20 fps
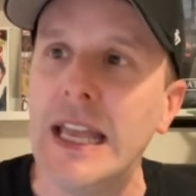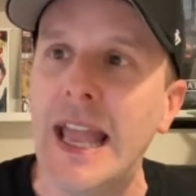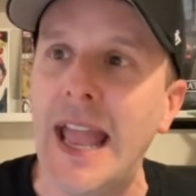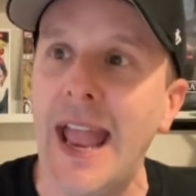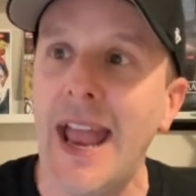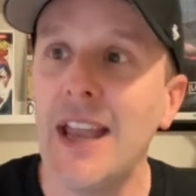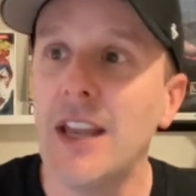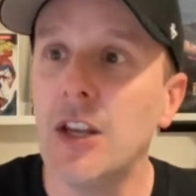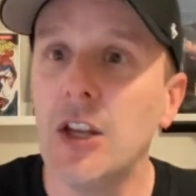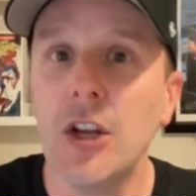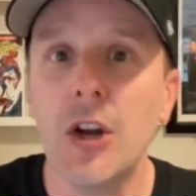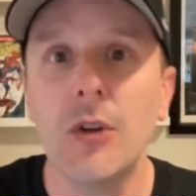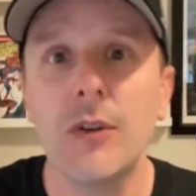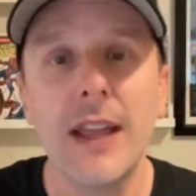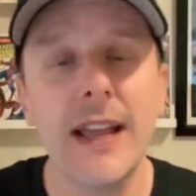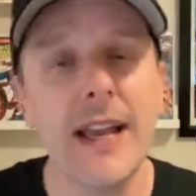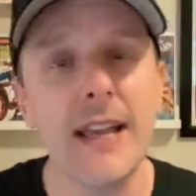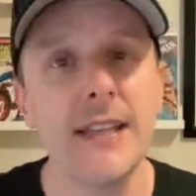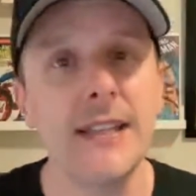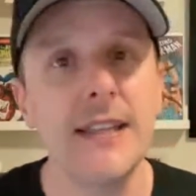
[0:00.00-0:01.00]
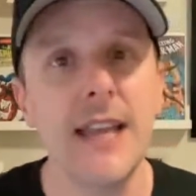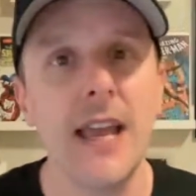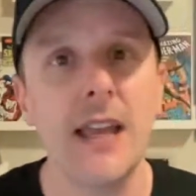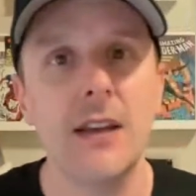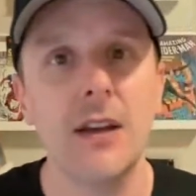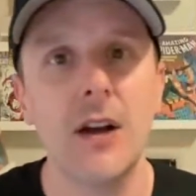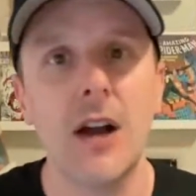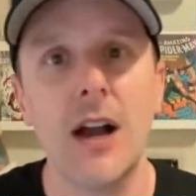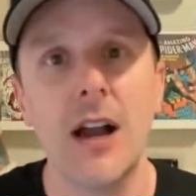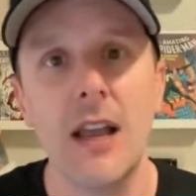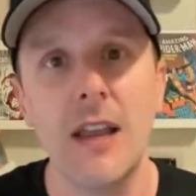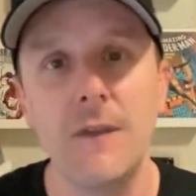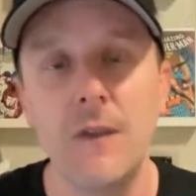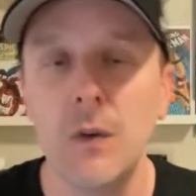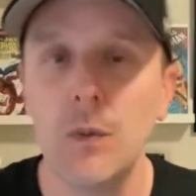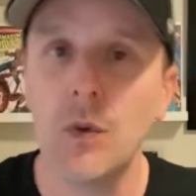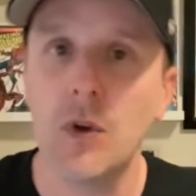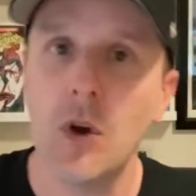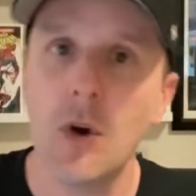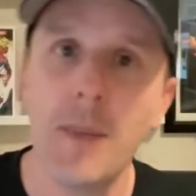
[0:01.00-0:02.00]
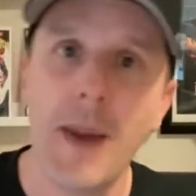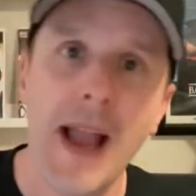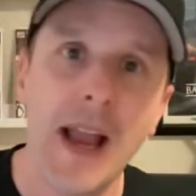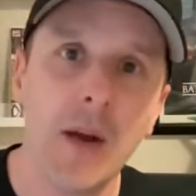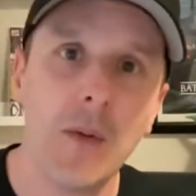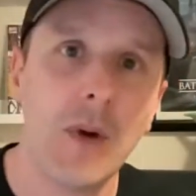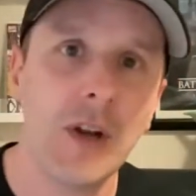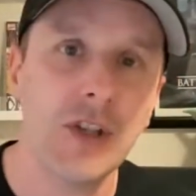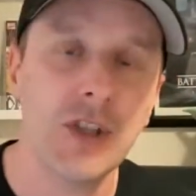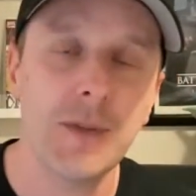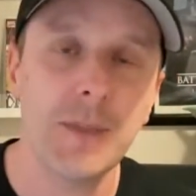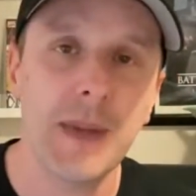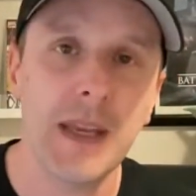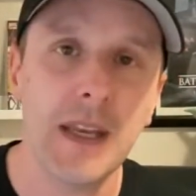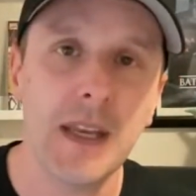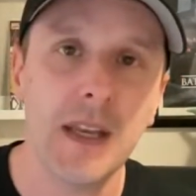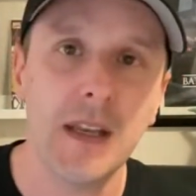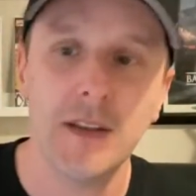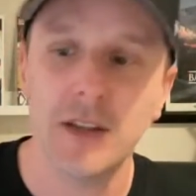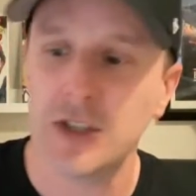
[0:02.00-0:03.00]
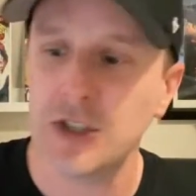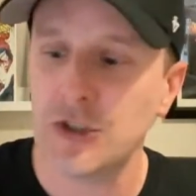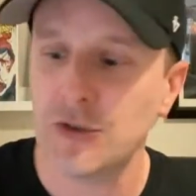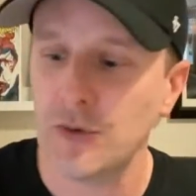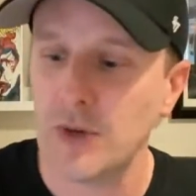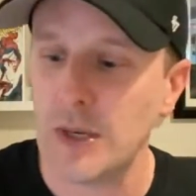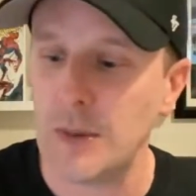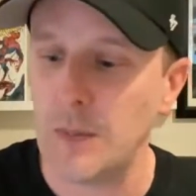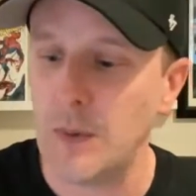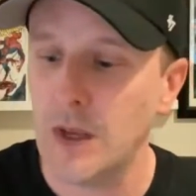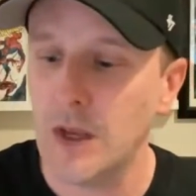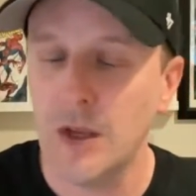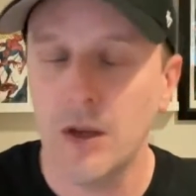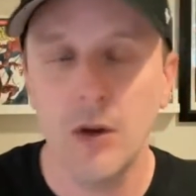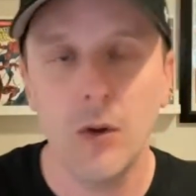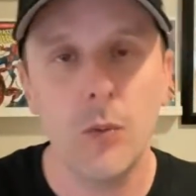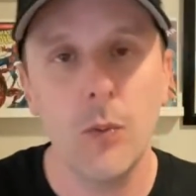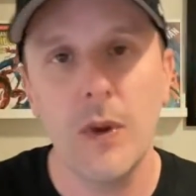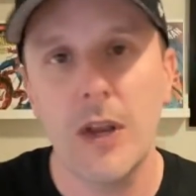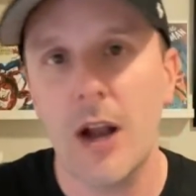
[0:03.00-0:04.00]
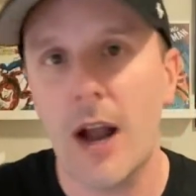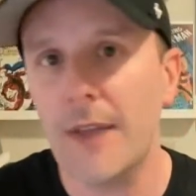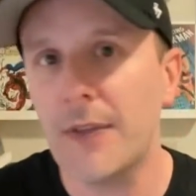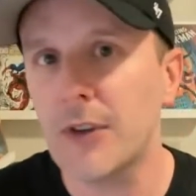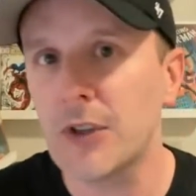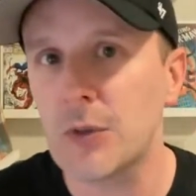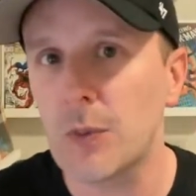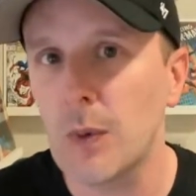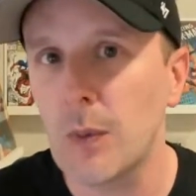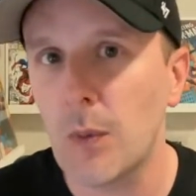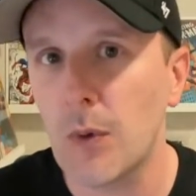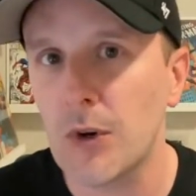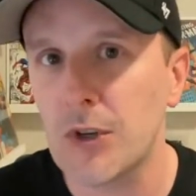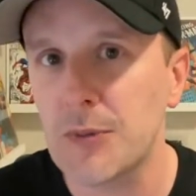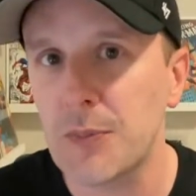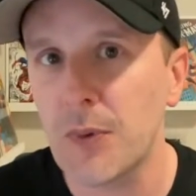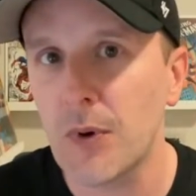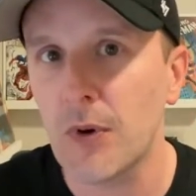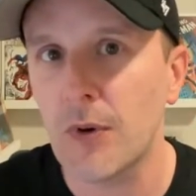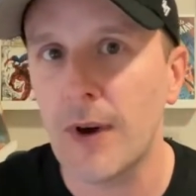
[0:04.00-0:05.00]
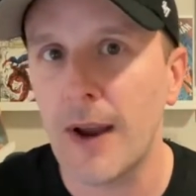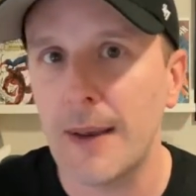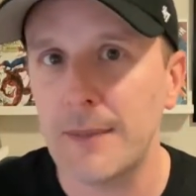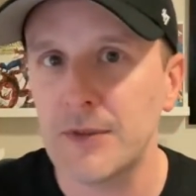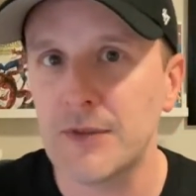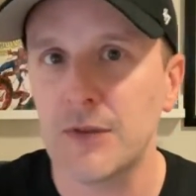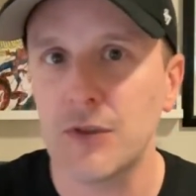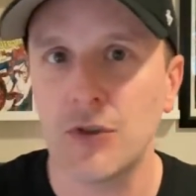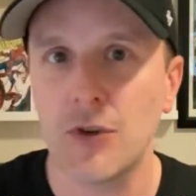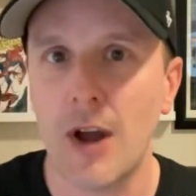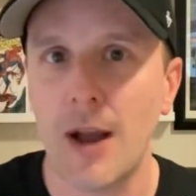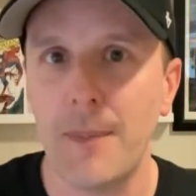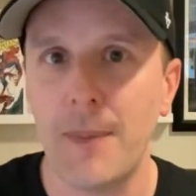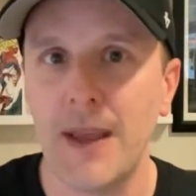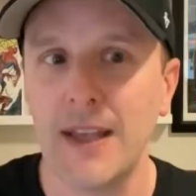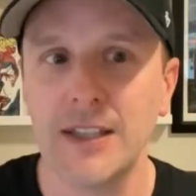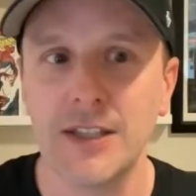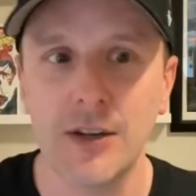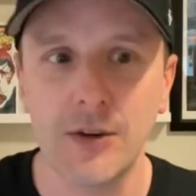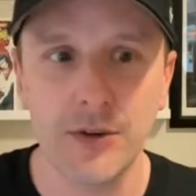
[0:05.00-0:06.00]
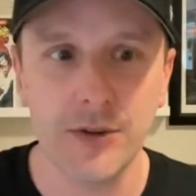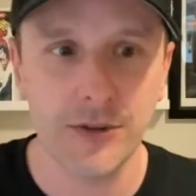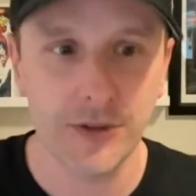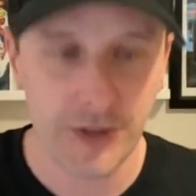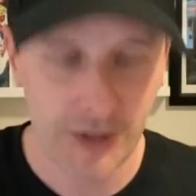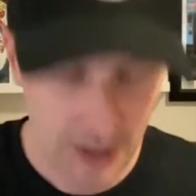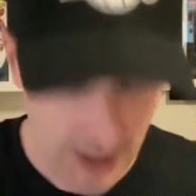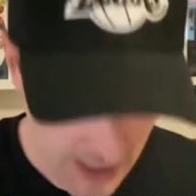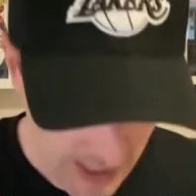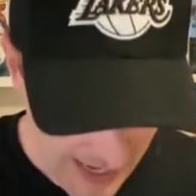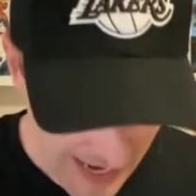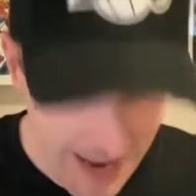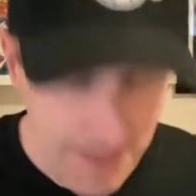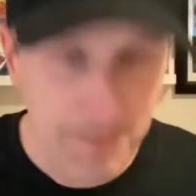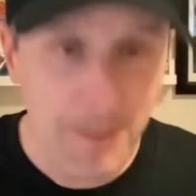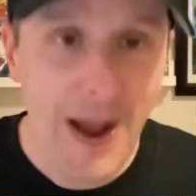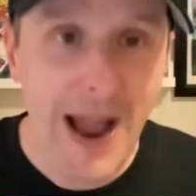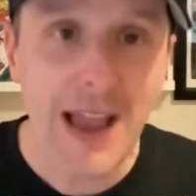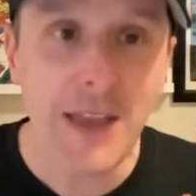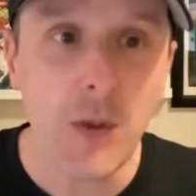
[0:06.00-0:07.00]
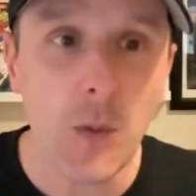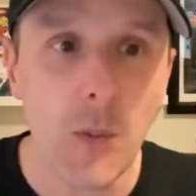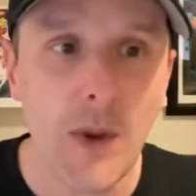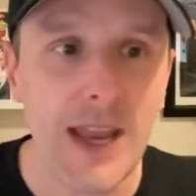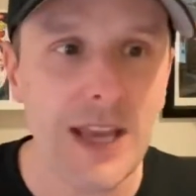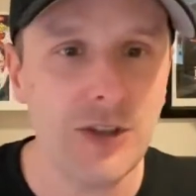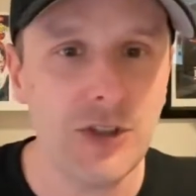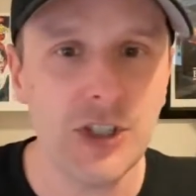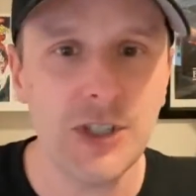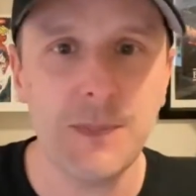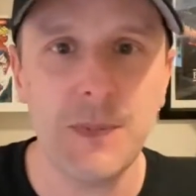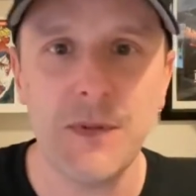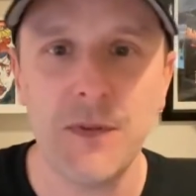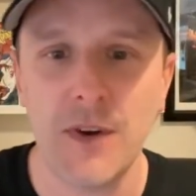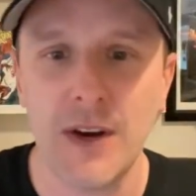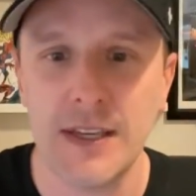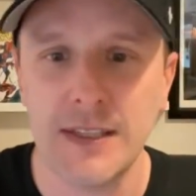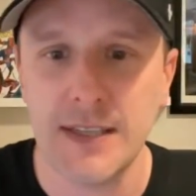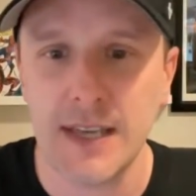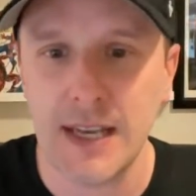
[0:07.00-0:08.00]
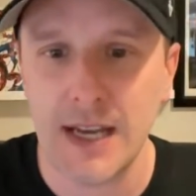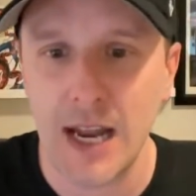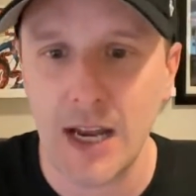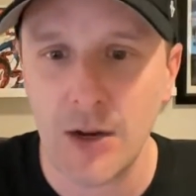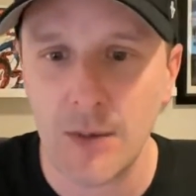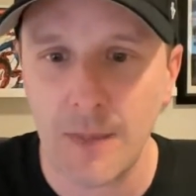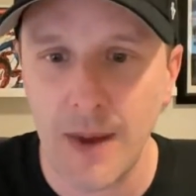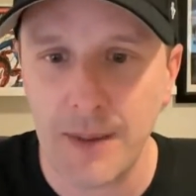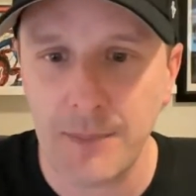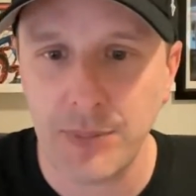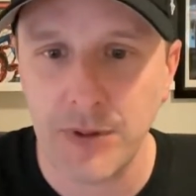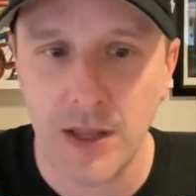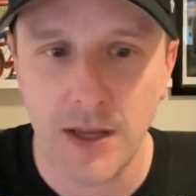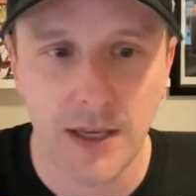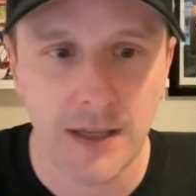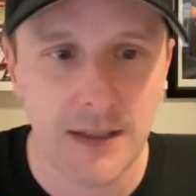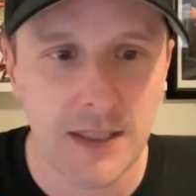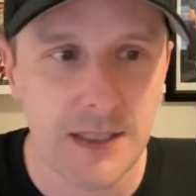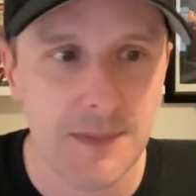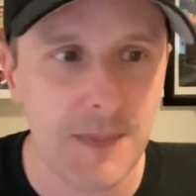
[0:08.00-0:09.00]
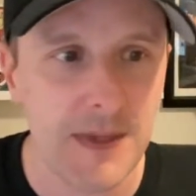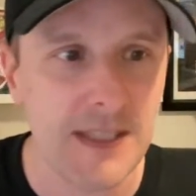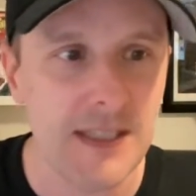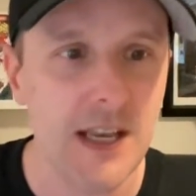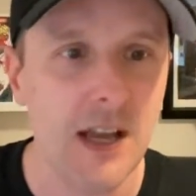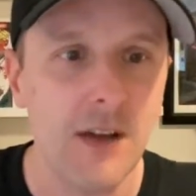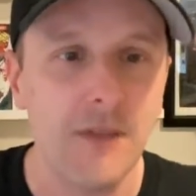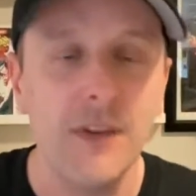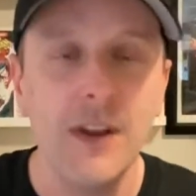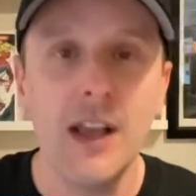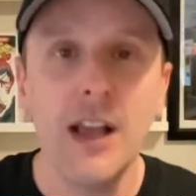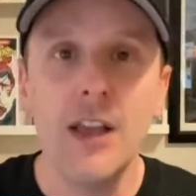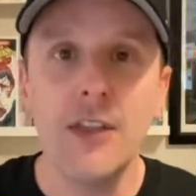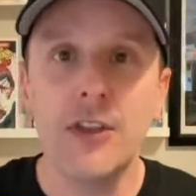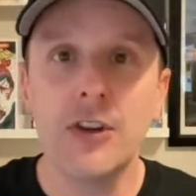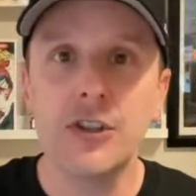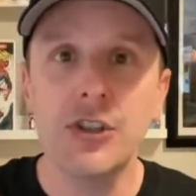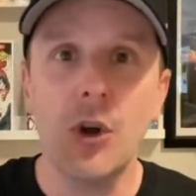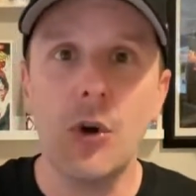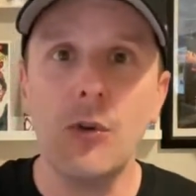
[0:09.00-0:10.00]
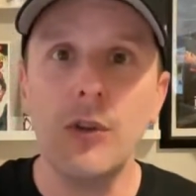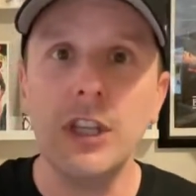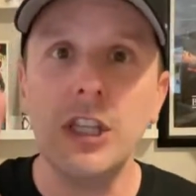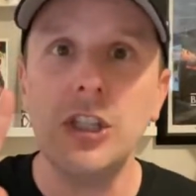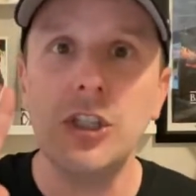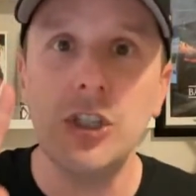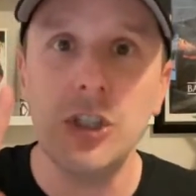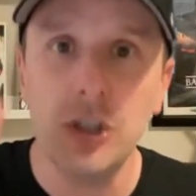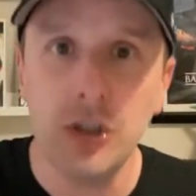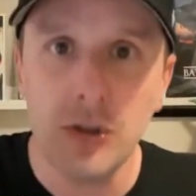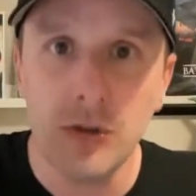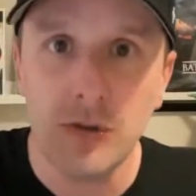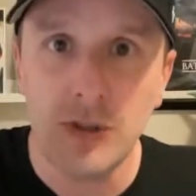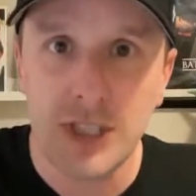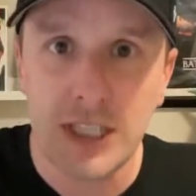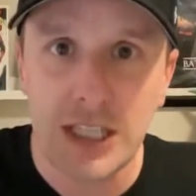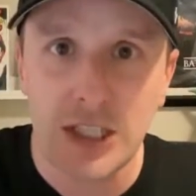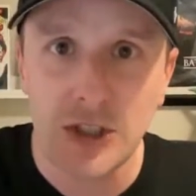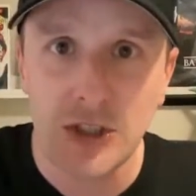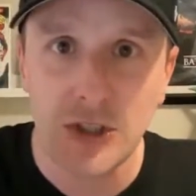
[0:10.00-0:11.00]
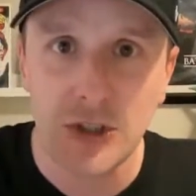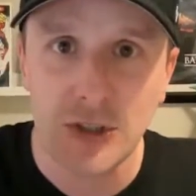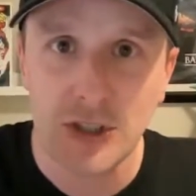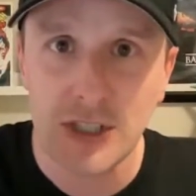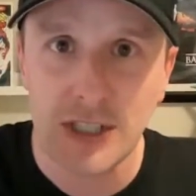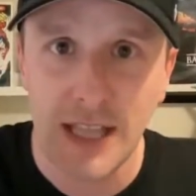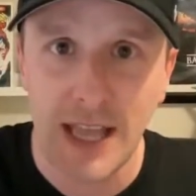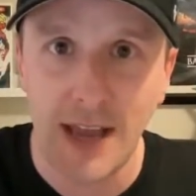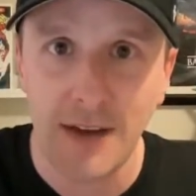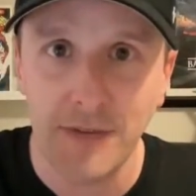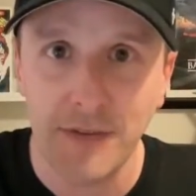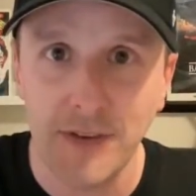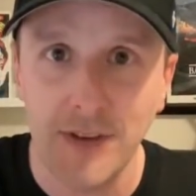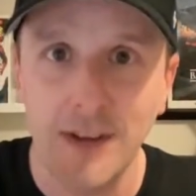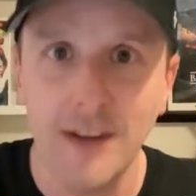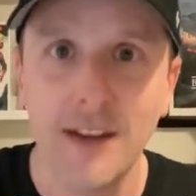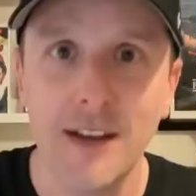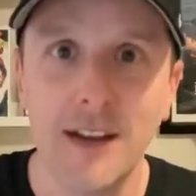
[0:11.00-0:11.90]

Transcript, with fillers: And, you know, like I said, uh, if you go back and watch the beginning of the stream, we got those rewards programs for heads owners. And by the way, just before I say it, I don't mind plugging this myself. There's only two t-shirts left,